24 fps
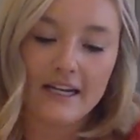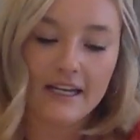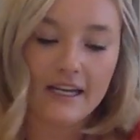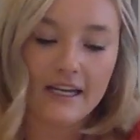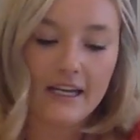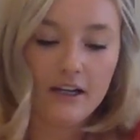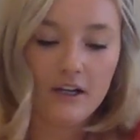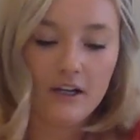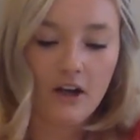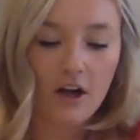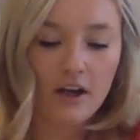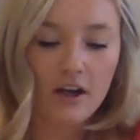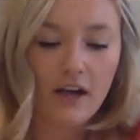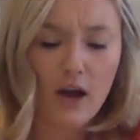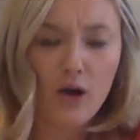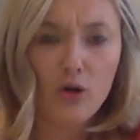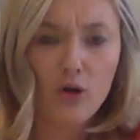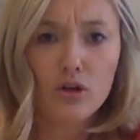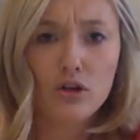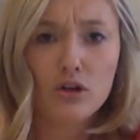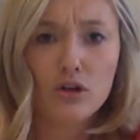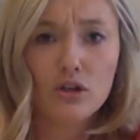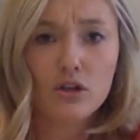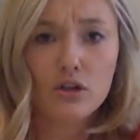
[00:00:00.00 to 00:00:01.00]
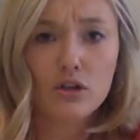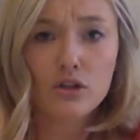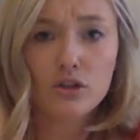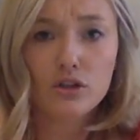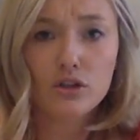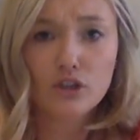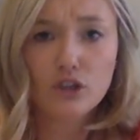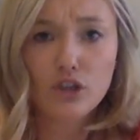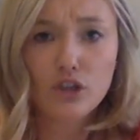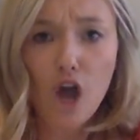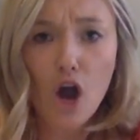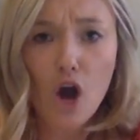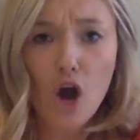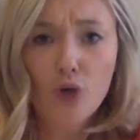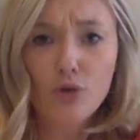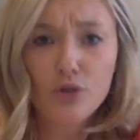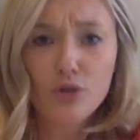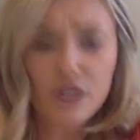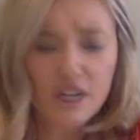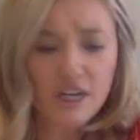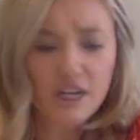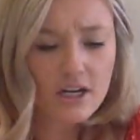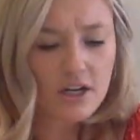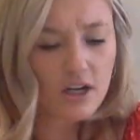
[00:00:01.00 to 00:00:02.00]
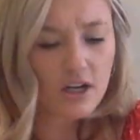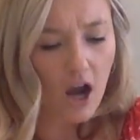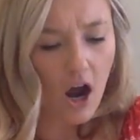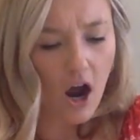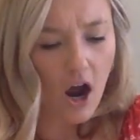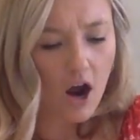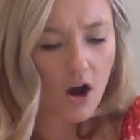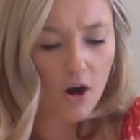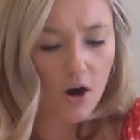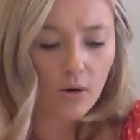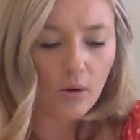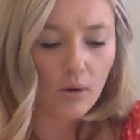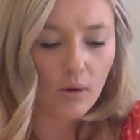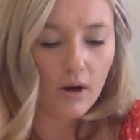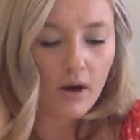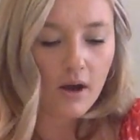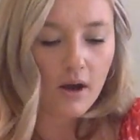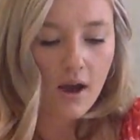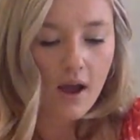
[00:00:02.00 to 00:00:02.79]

a kid called out, Go, Jean, go!